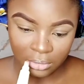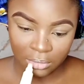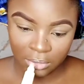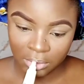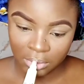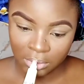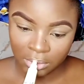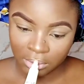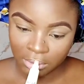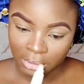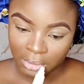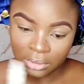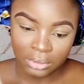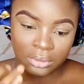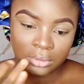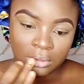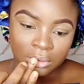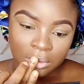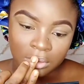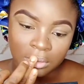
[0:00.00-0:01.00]
Next, I'm
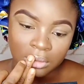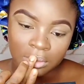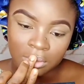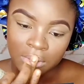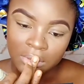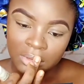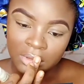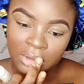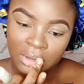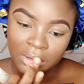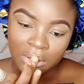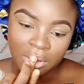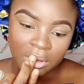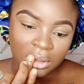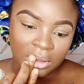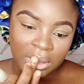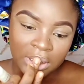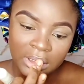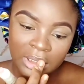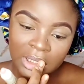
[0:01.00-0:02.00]
going with this
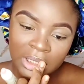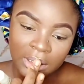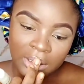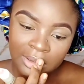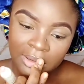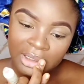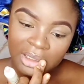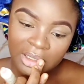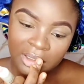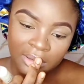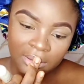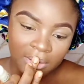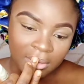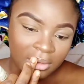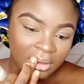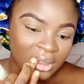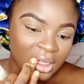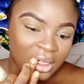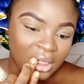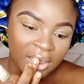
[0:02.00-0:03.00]
regular squeezy
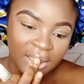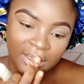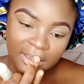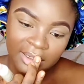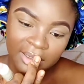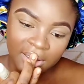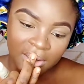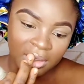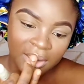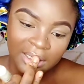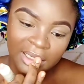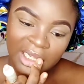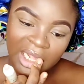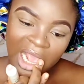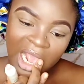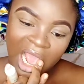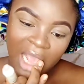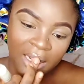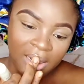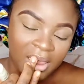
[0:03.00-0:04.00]
tube lip gloss,
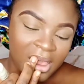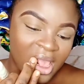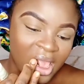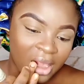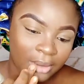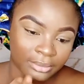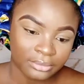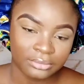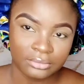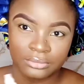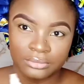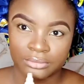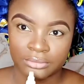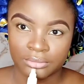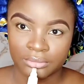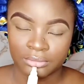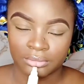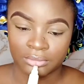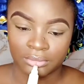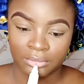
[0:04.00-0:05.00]
and I'm using my
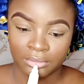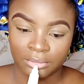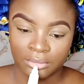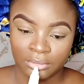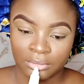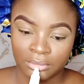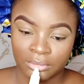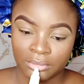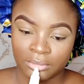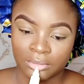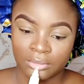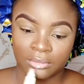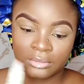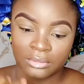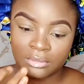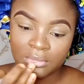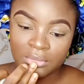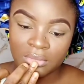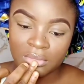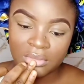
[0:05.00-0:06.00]
hand to
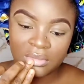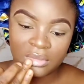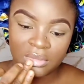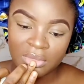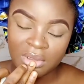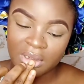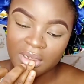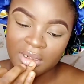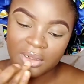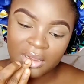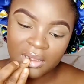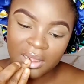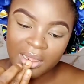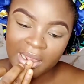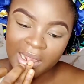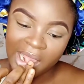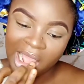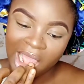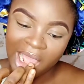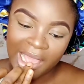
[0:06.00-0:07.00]
individually apply the
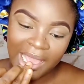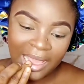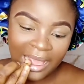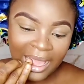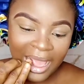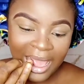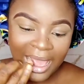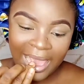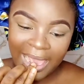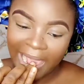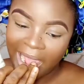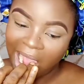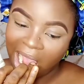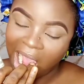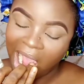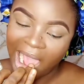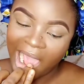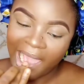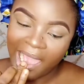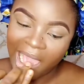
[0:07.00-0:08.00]
lip gloss to
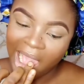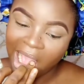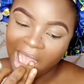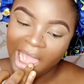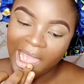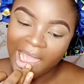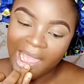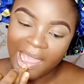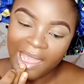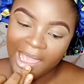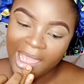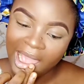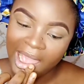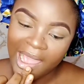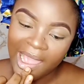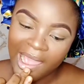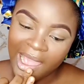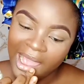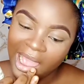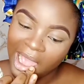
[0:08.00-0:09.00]
individual lips. I'm not
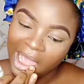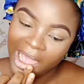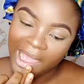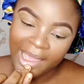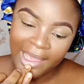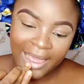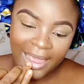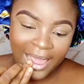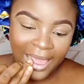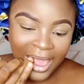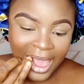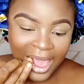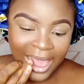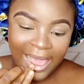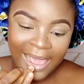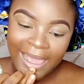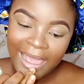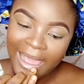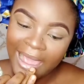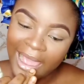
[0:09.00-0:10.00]
going to be smacking
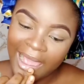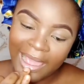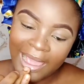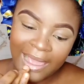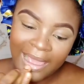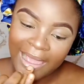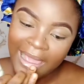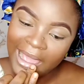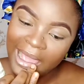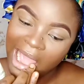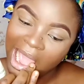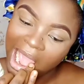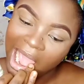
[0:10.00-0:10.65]
them together.